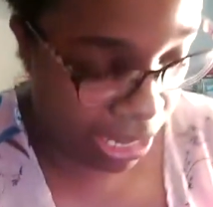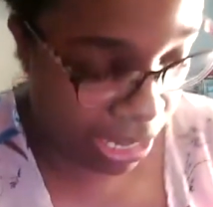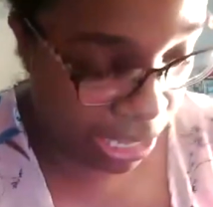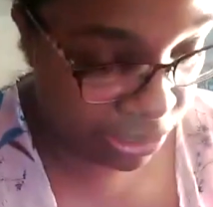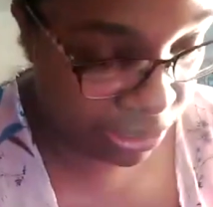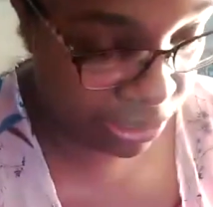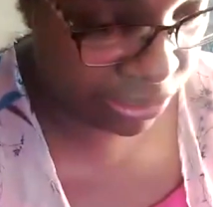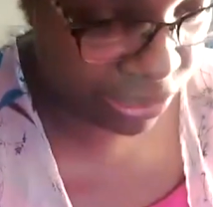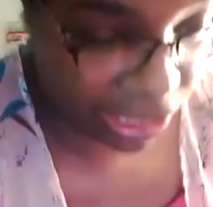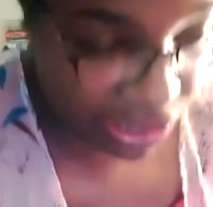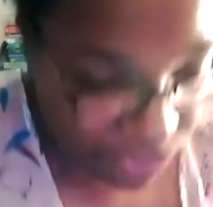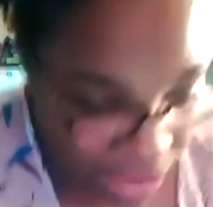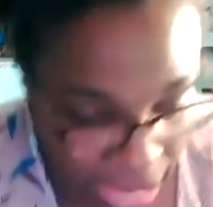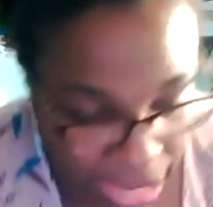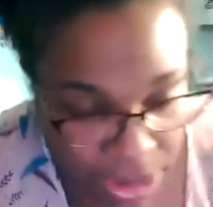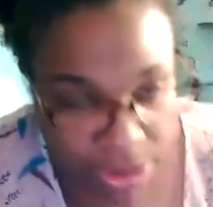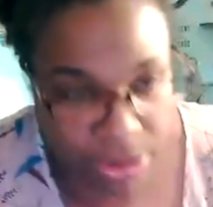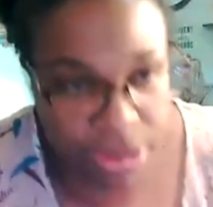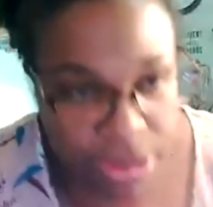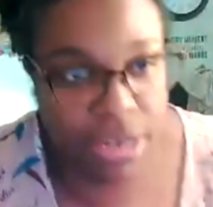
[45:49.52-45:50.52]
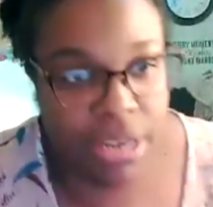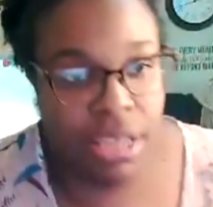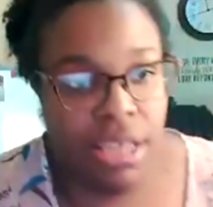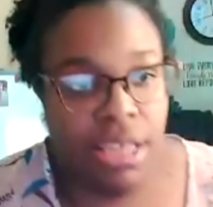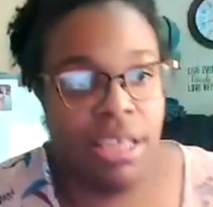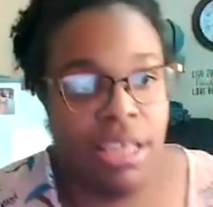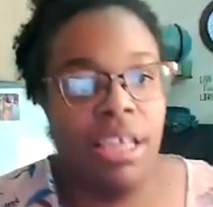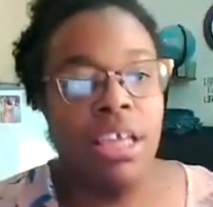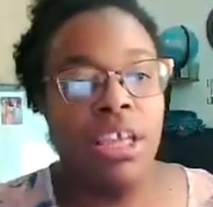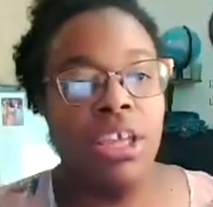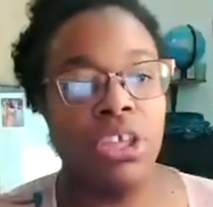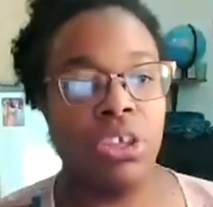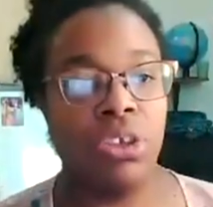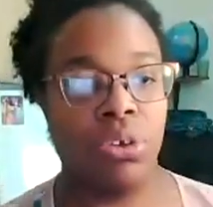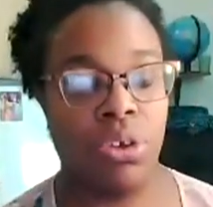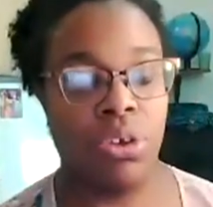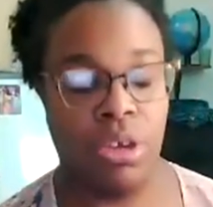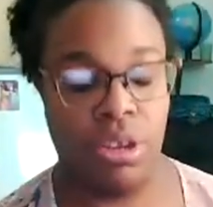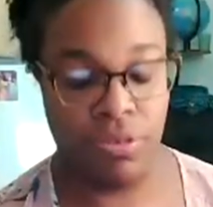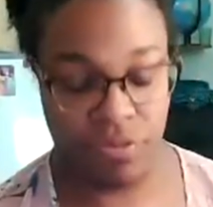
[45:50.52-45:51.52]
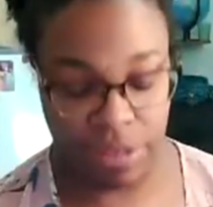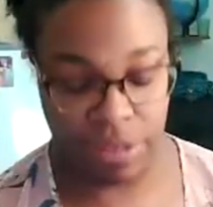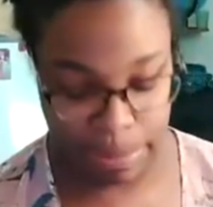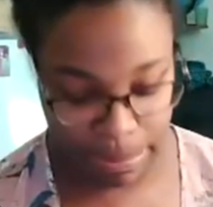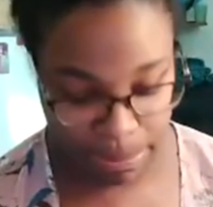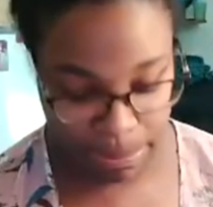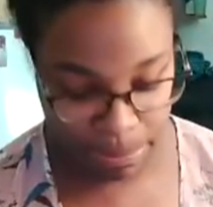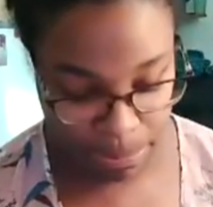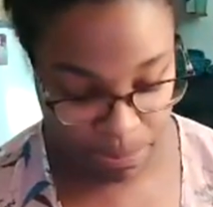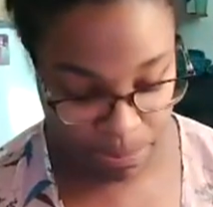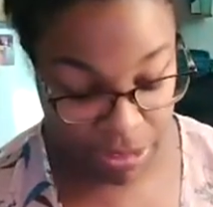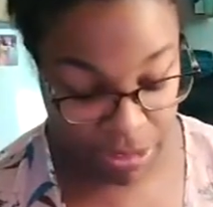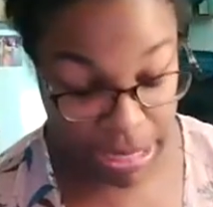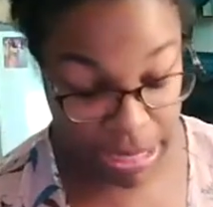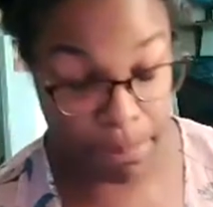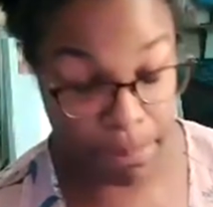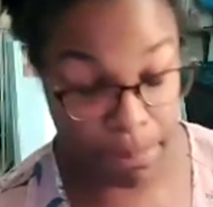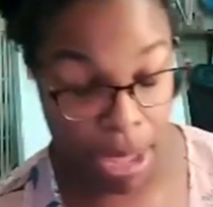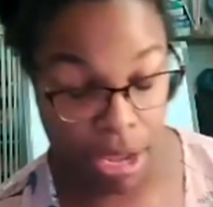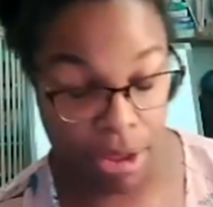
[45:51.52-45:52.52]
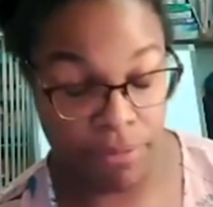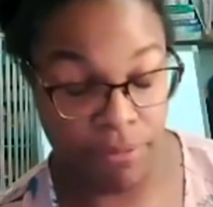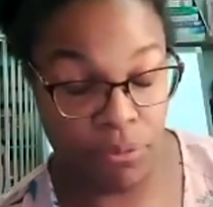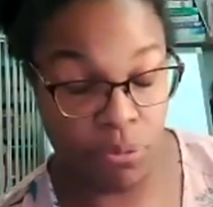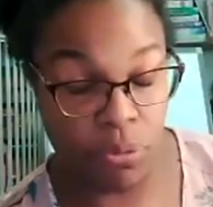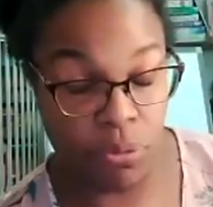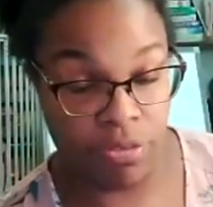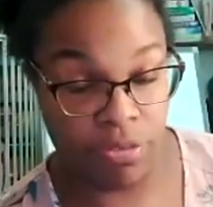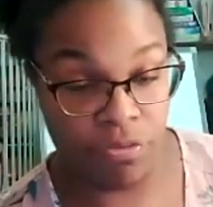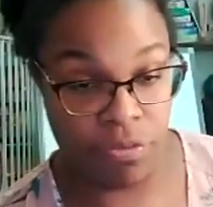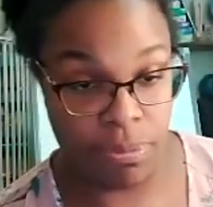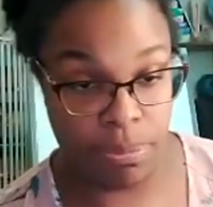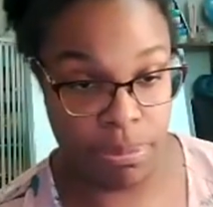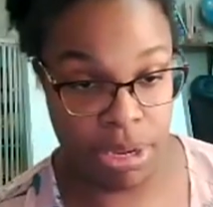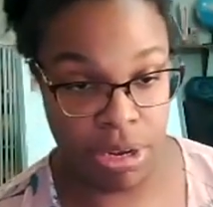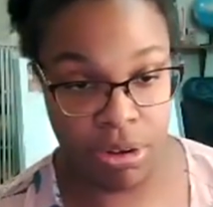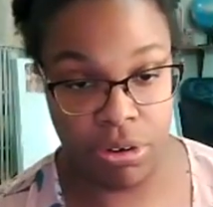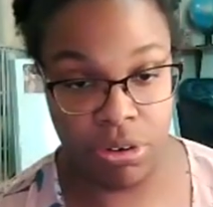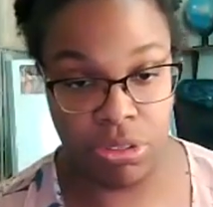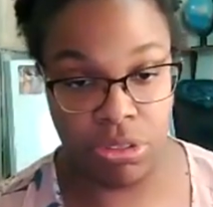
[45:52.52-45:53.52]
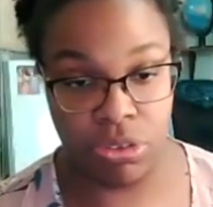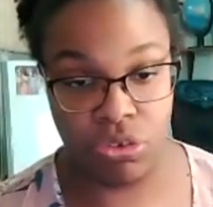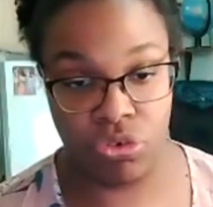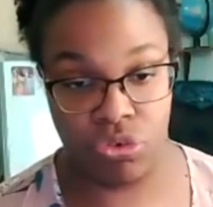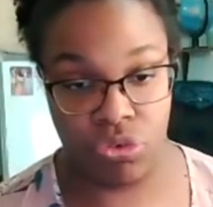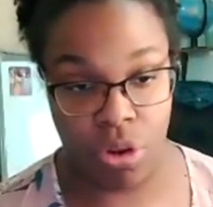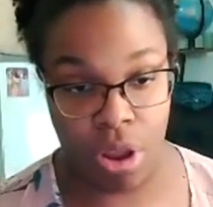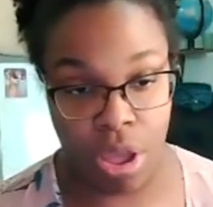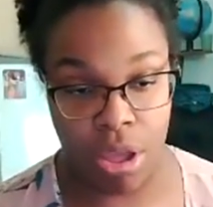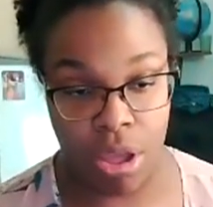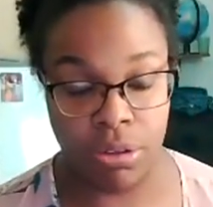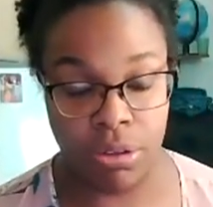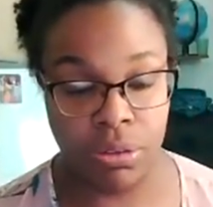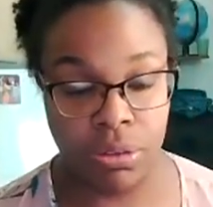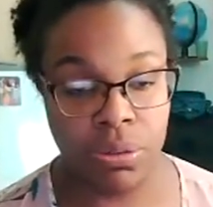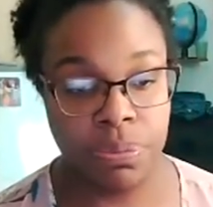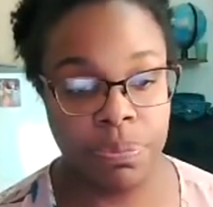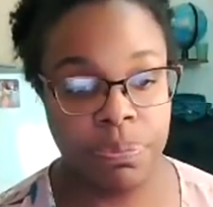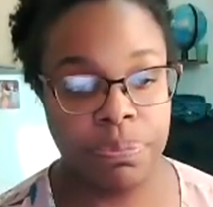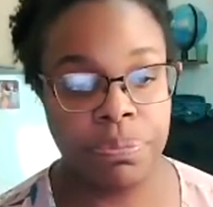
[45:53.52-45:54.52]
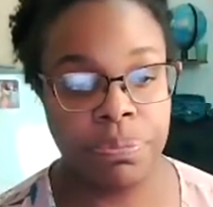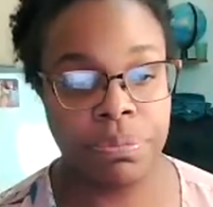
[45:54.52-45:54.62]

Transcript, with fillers: instead of I you could flip and flip back and forth from here to the Strongs.